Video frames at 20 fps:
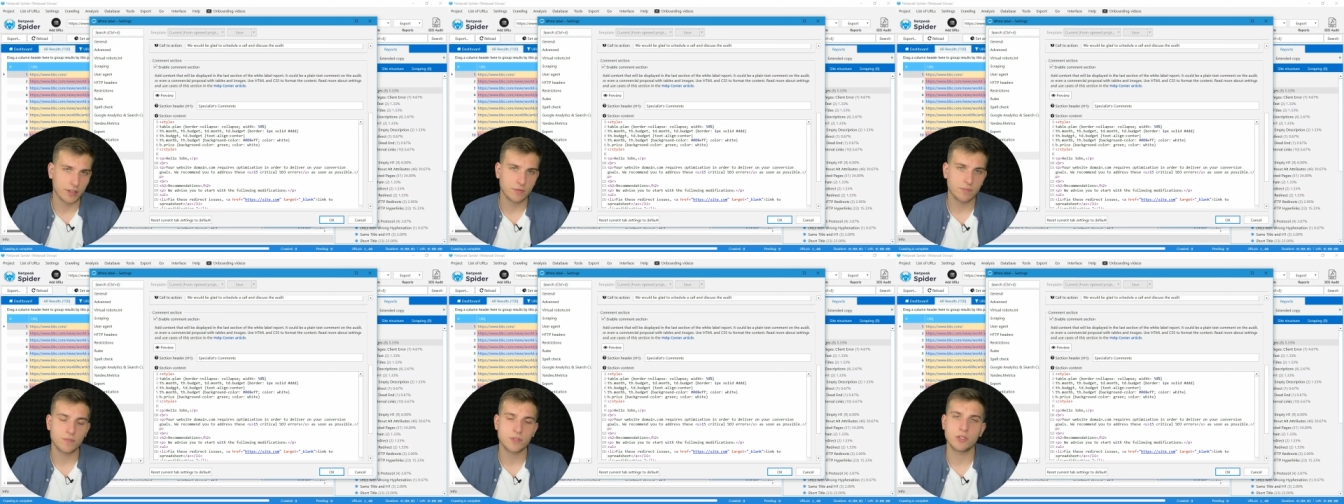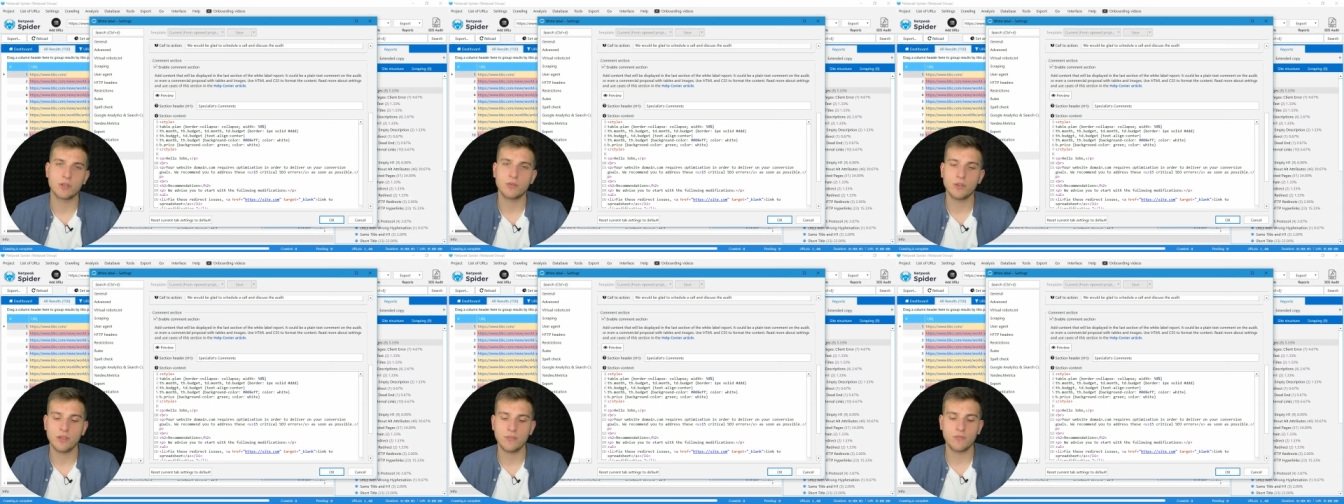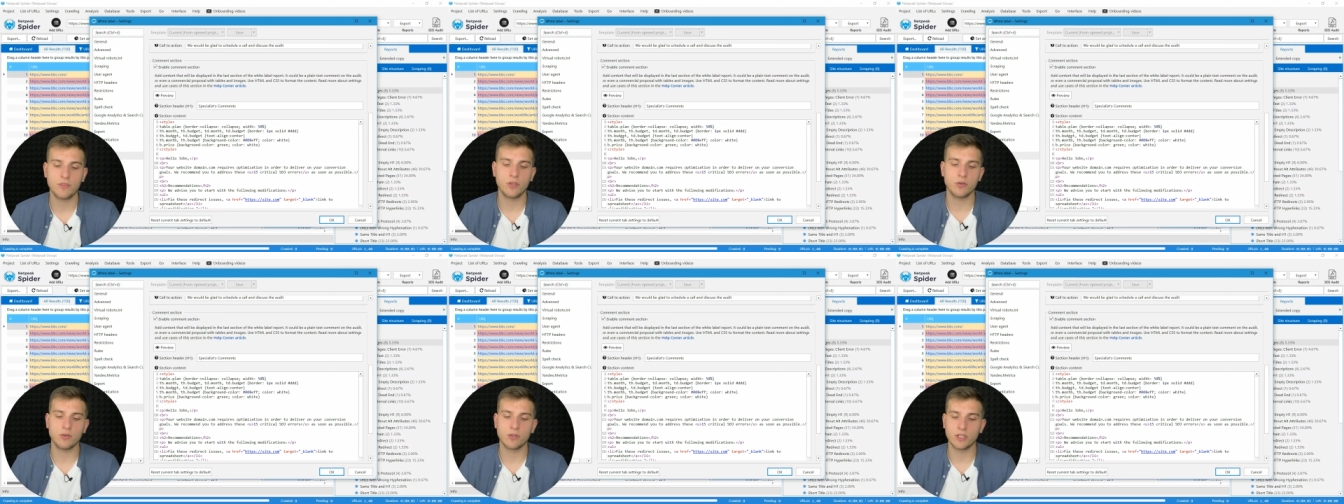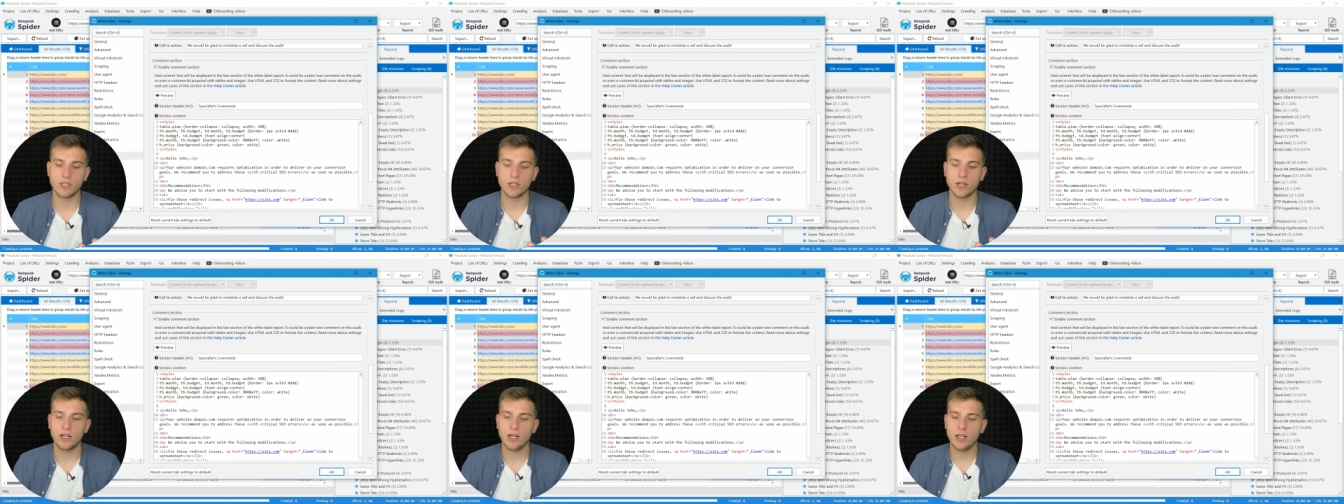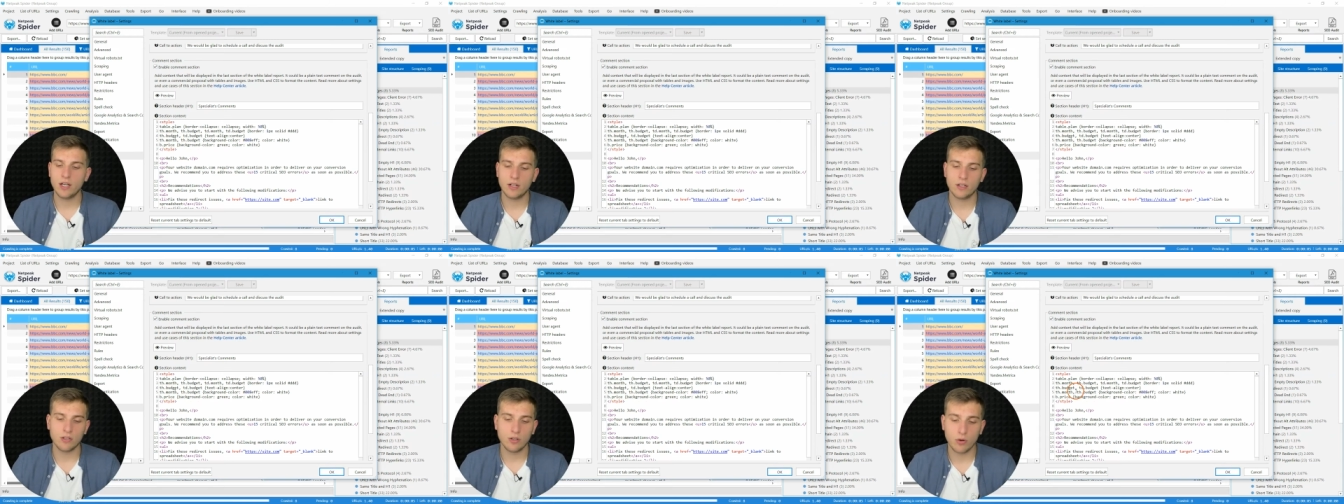So if your
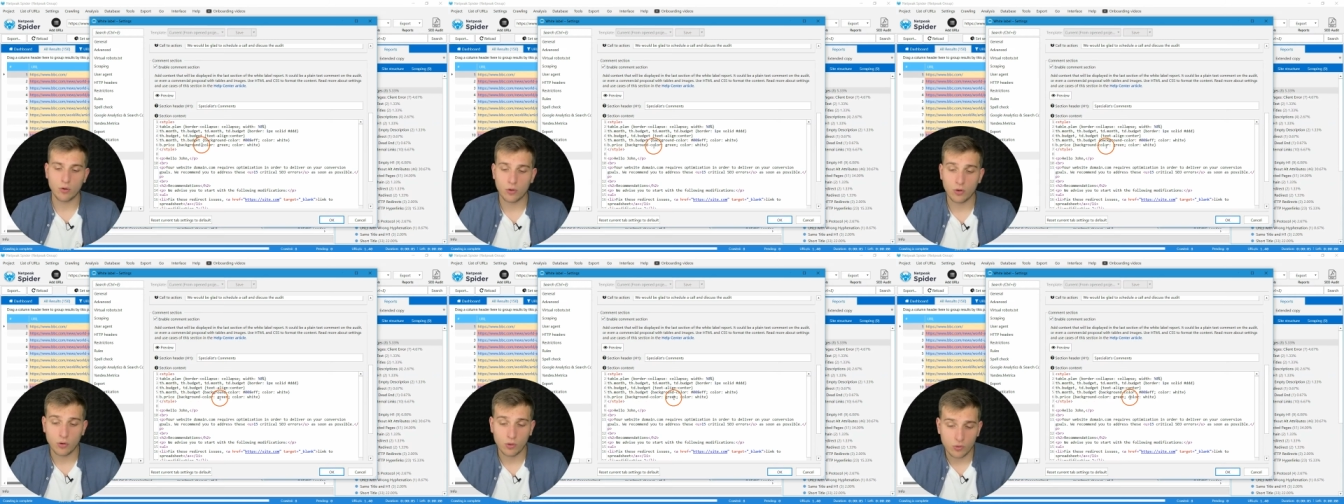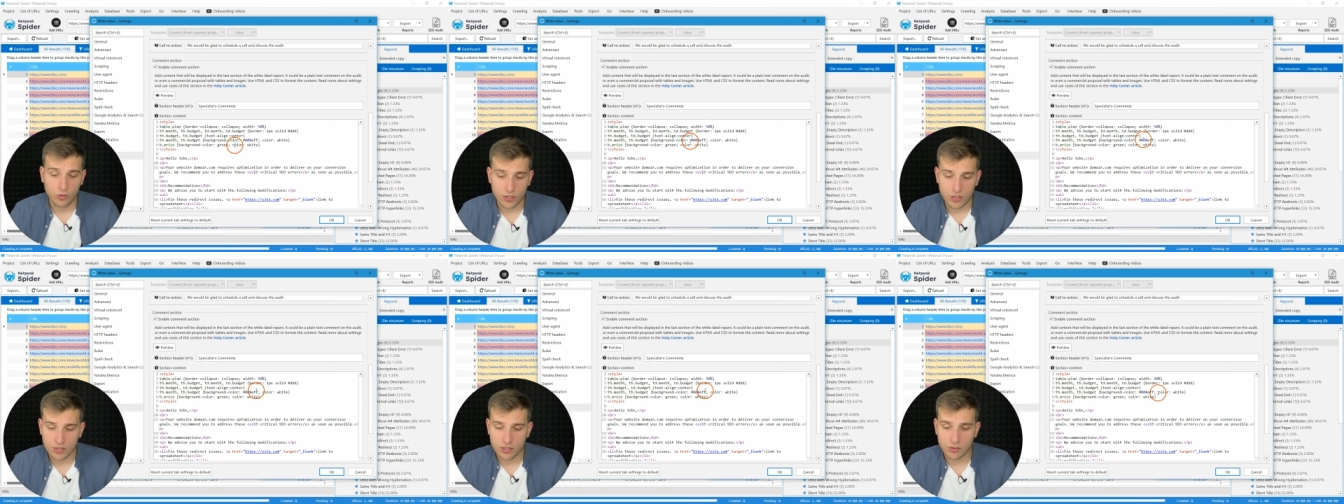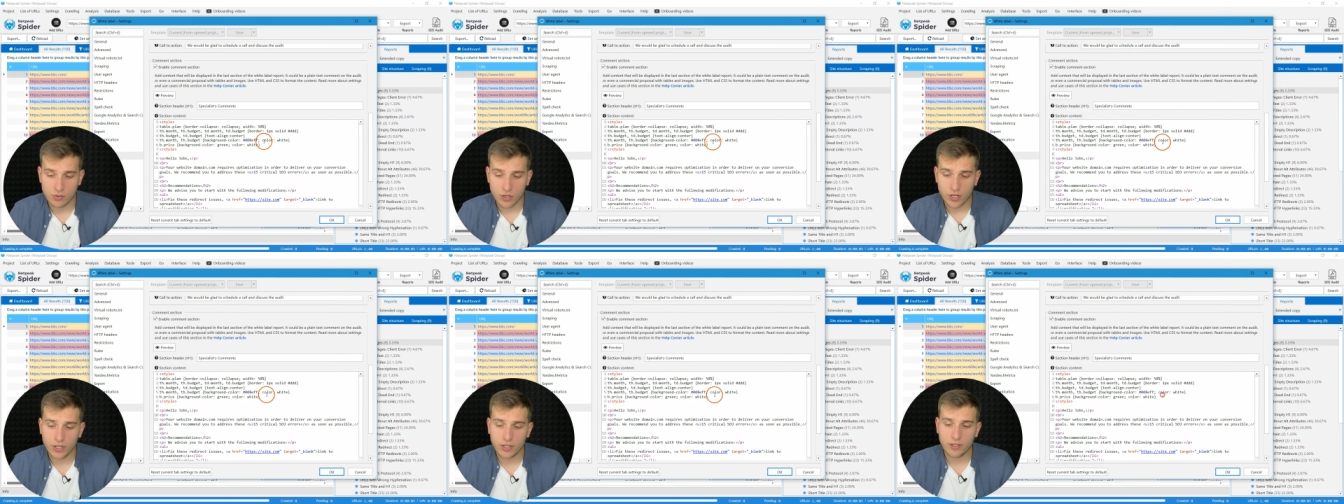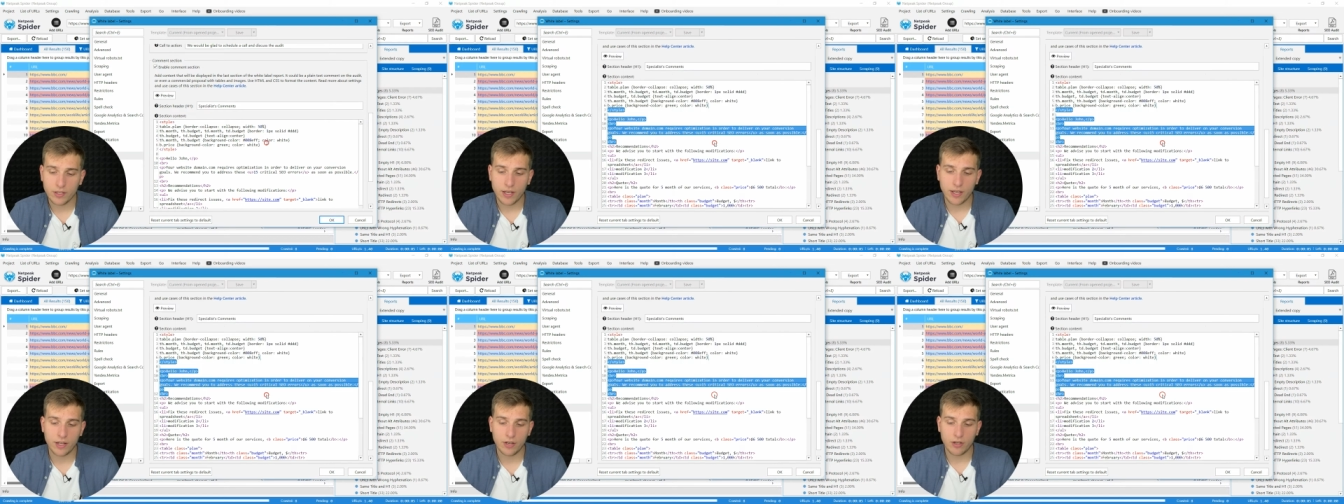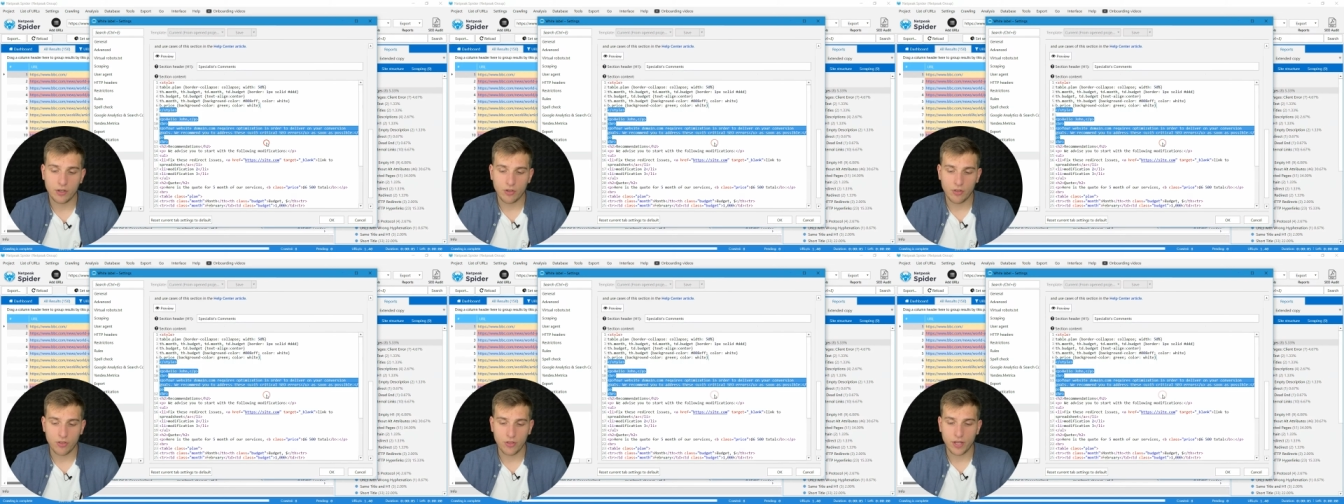logo is green and
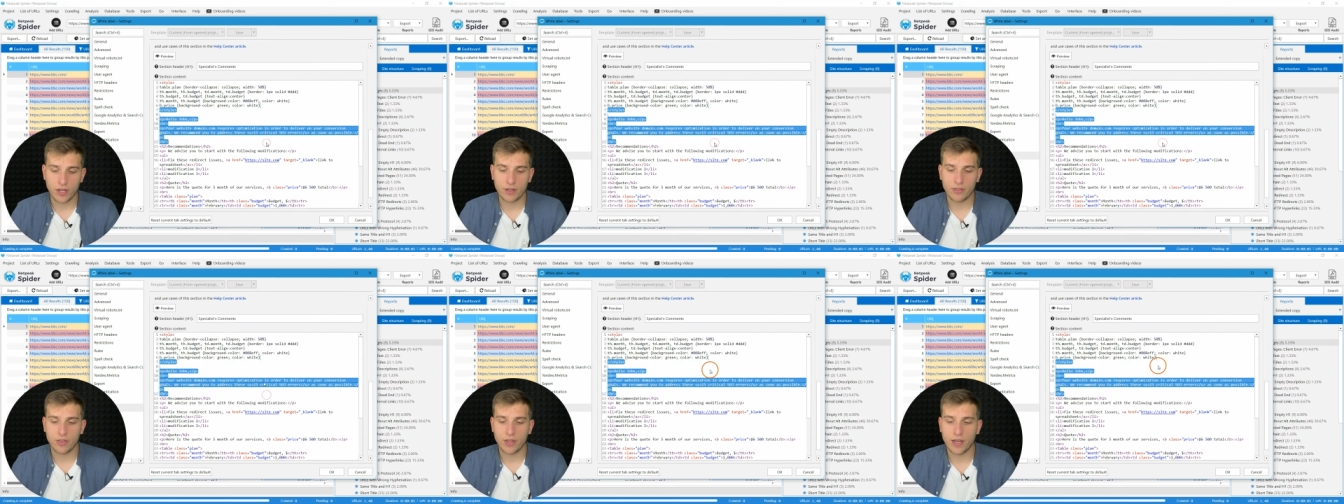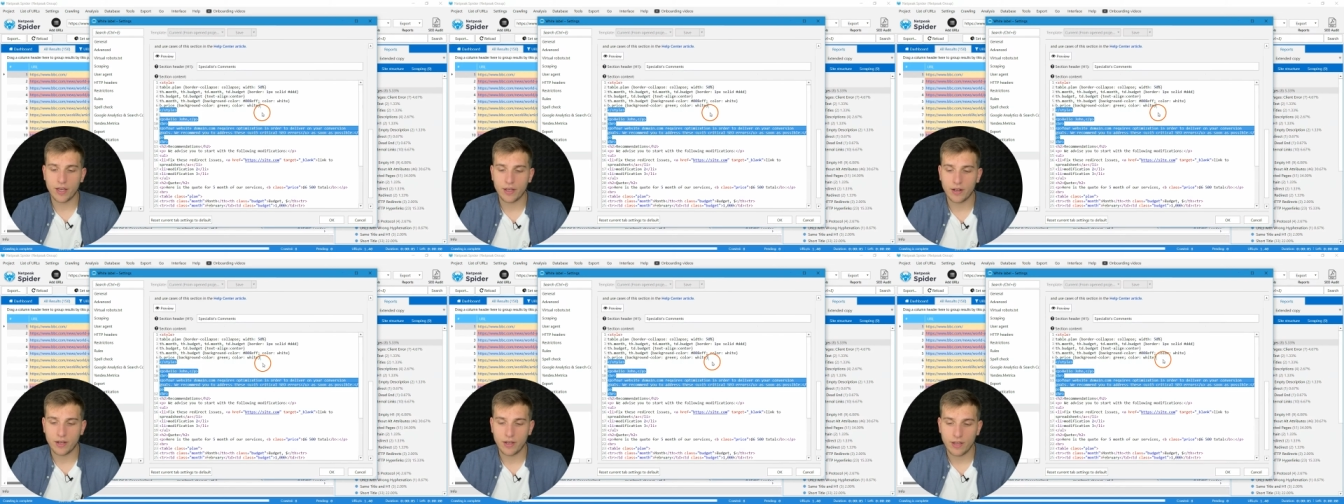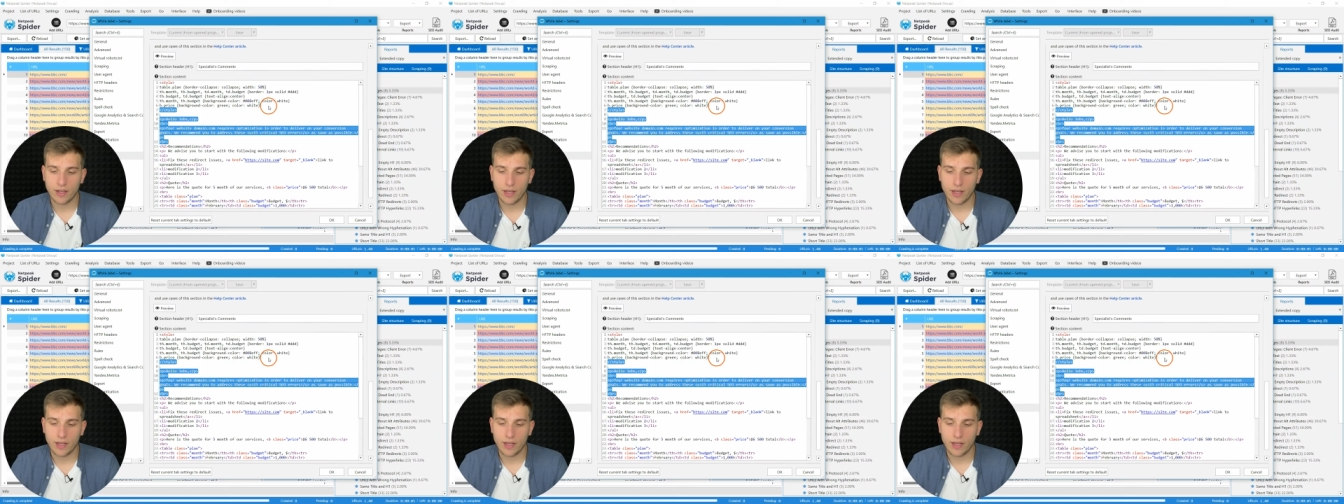you think that